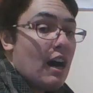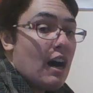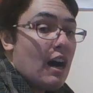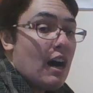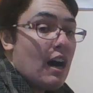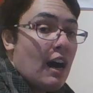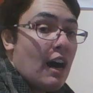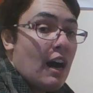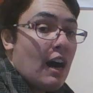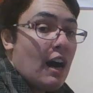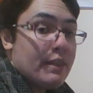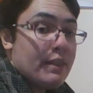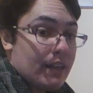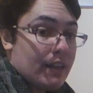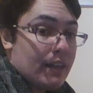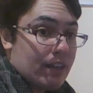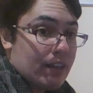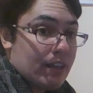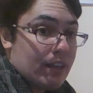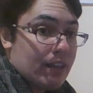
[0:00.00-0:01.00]
"I
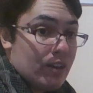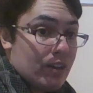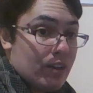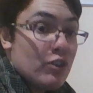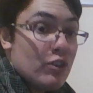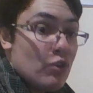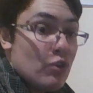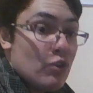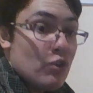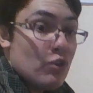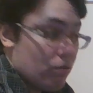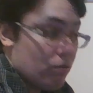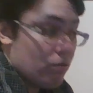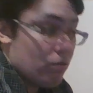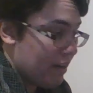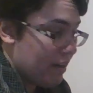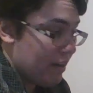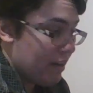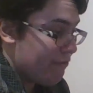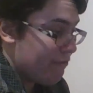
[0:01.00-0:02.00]
think you're
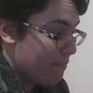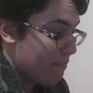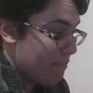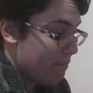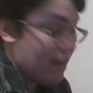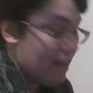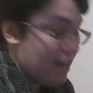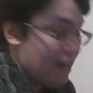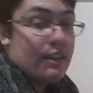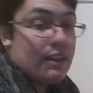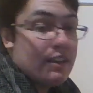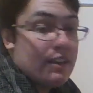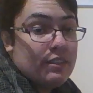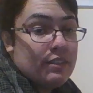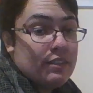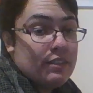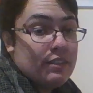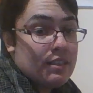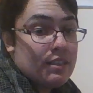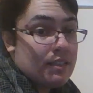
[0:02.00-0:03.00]
ready for bed,"
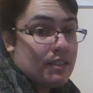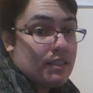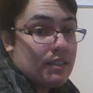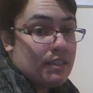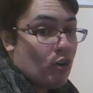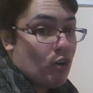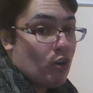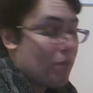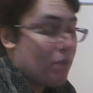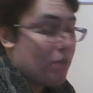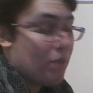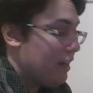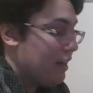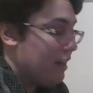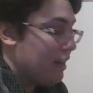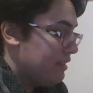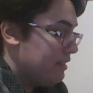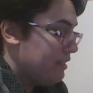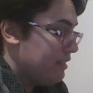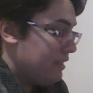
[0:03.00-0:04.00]
said Goma.
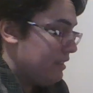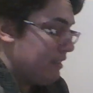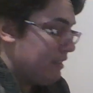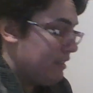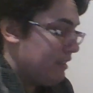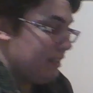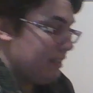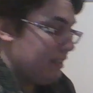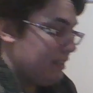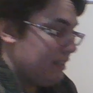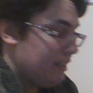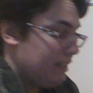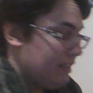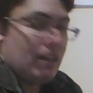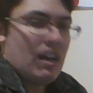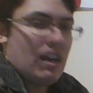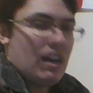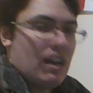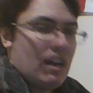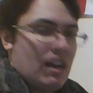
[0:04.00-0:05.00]

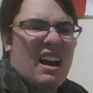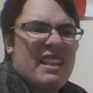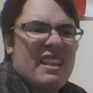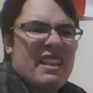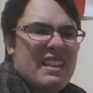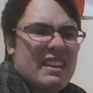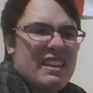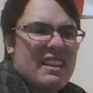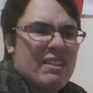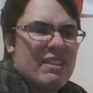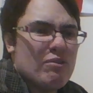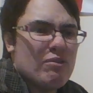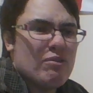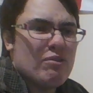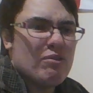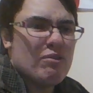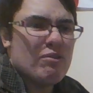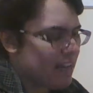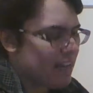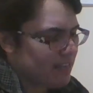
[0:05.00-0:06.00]
"I think you're
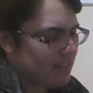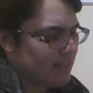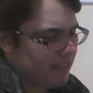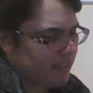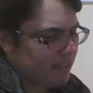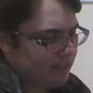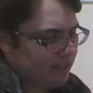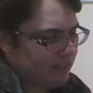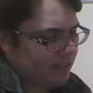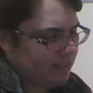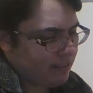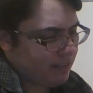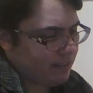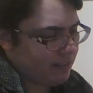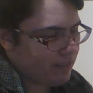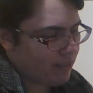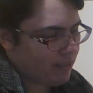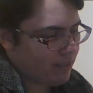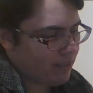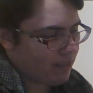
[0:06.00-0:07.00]
right,"
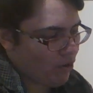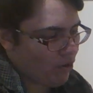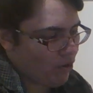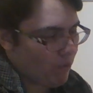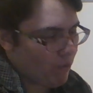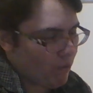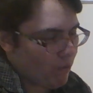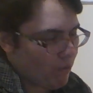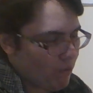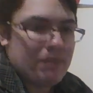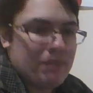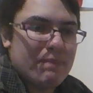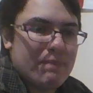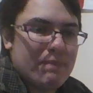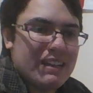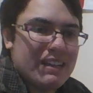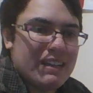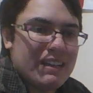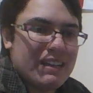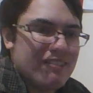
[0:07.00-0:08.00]
said Noah with a
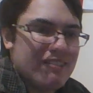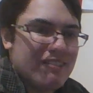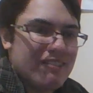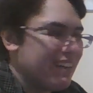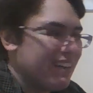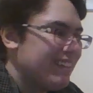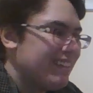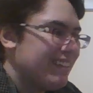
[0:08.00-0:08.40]
big grin.